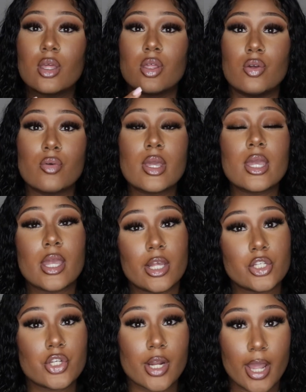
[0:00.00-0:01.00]
you can
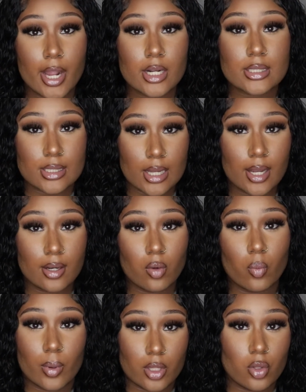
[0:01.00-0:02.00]
get your hair done
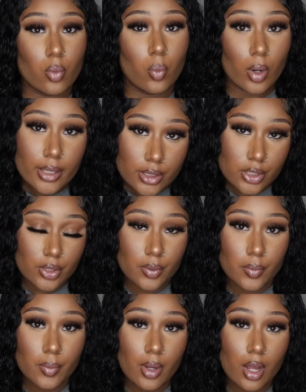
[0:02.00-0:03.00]
when you want
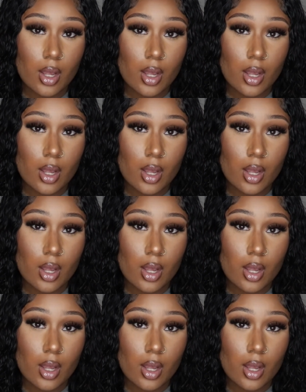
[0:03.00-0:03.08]
to,